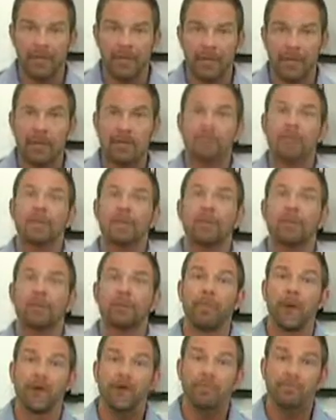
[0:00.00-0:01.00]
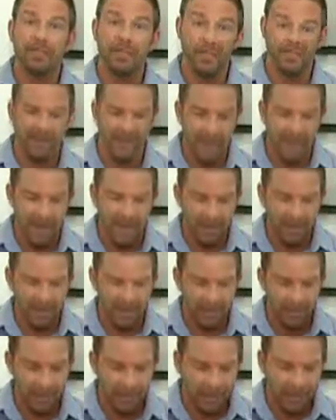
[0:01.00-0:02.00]
initially proposed this connection,
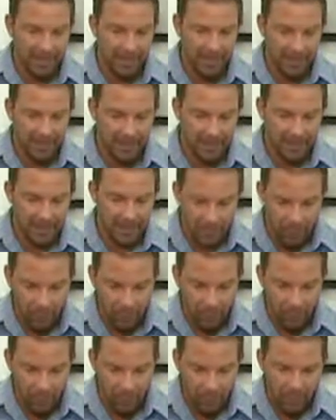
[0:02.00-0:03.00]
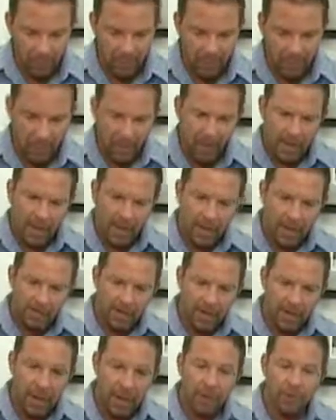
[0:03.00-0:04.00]
here's what he said, and I quote, "If
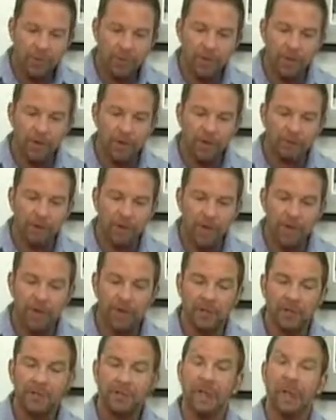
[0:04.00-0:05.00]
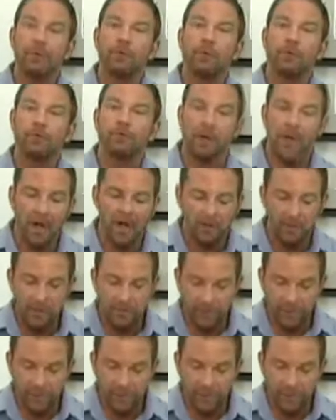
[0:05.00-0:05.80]
you had a group of runners and they were about to